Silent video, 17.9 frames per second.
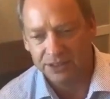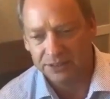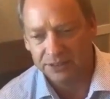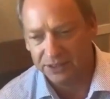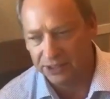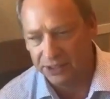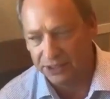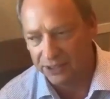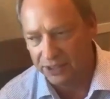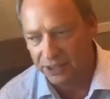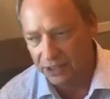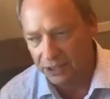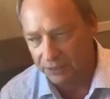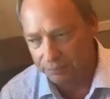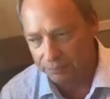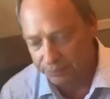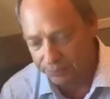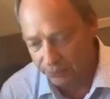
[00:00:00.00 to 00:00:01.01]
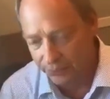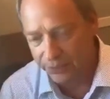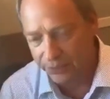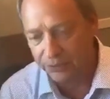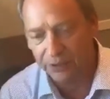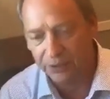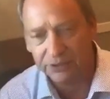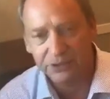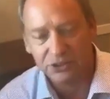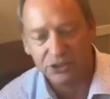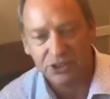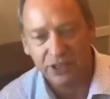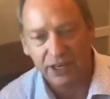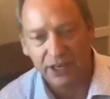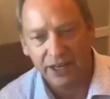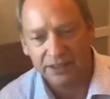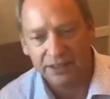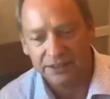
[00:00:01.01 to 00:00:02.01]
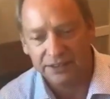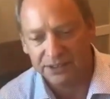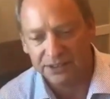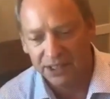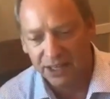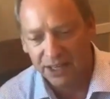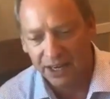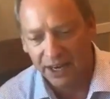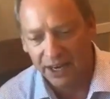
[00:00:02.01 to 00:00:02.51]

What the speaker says: that the employer understands,